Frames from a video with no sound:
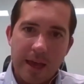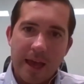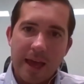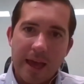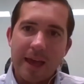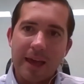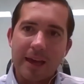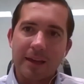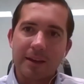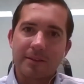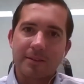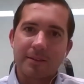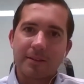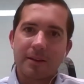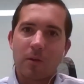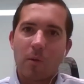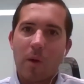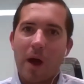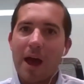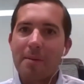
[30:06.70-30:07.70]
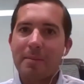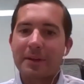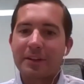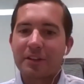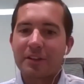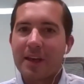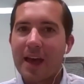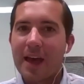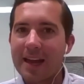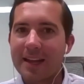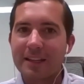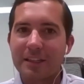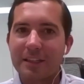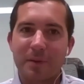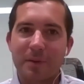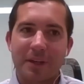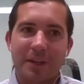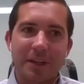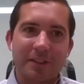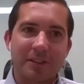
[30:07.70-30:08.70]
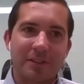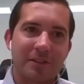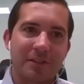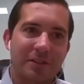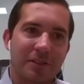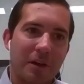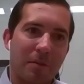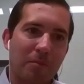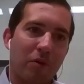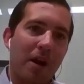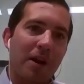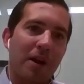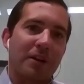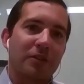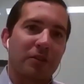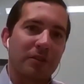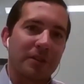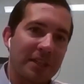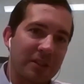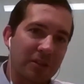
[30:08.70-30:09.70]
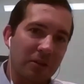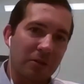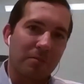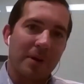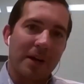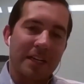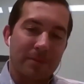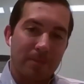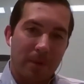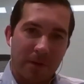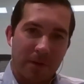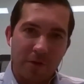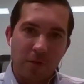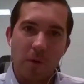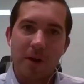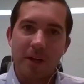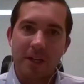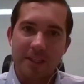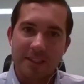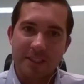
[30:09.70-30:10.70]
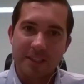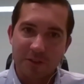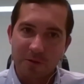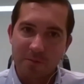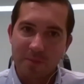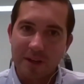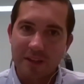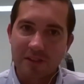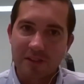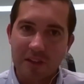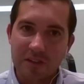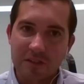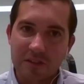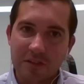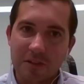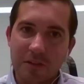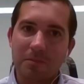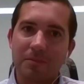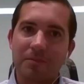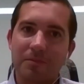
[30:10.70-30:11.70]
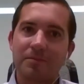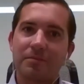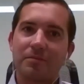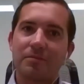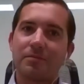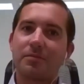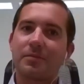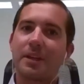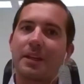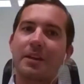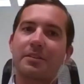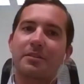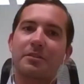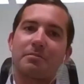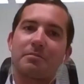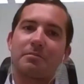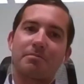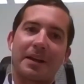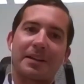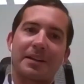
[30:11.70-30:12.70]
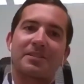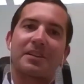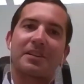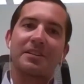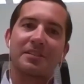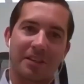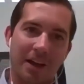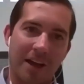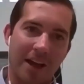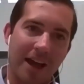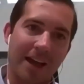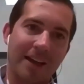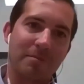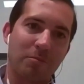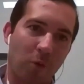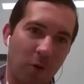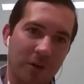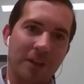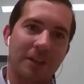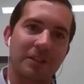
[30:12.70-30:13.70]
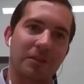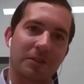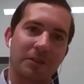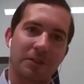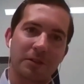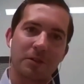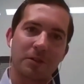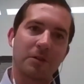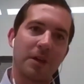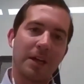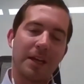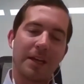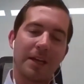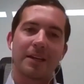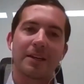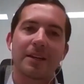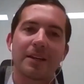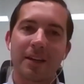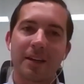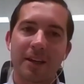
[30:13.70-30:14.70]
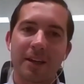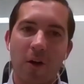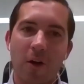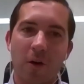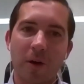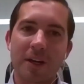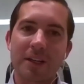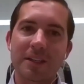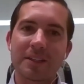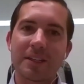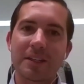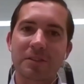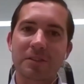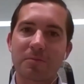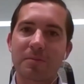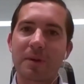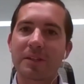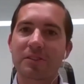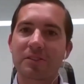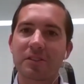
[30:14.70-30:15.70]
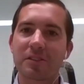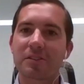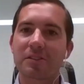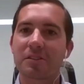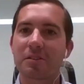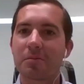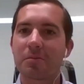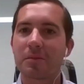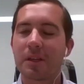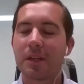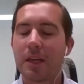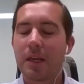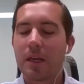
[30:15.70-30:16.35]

And why I mention that is because some products are diesel-based, but if you're running a diesel-based system, it doesn't make sense to add more diesel to an already diesel-based system.